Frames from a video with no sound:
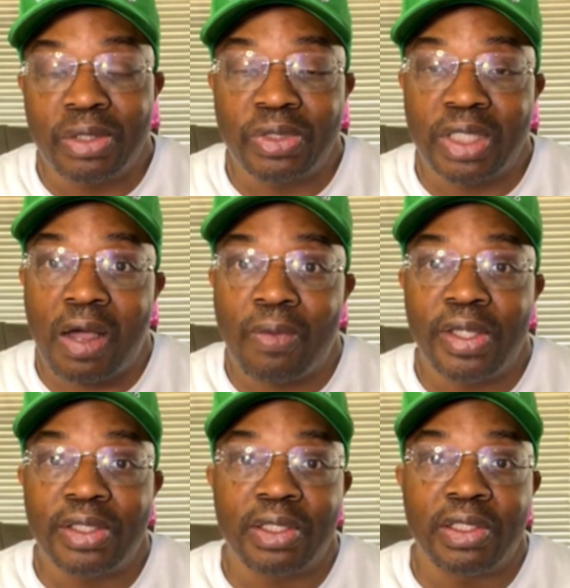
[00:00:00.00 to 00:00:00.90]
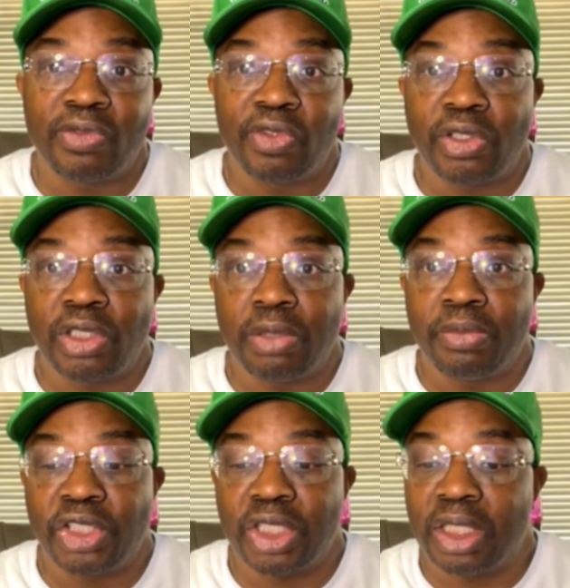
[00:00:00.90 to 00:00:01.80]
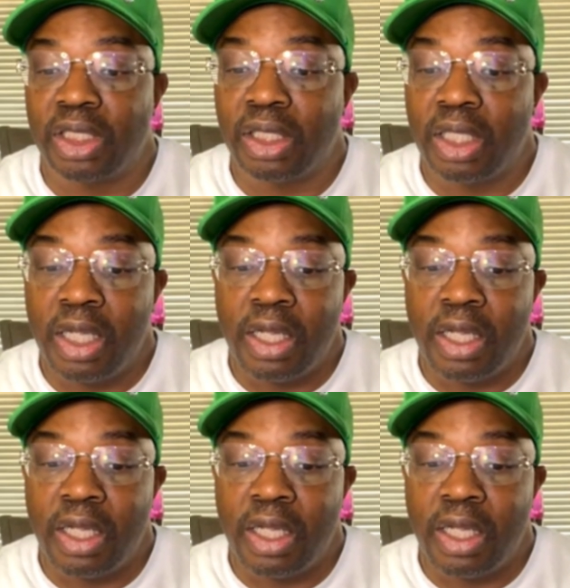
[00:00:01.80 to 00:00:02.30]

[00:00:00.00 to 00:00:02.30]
It was always us versus the machine.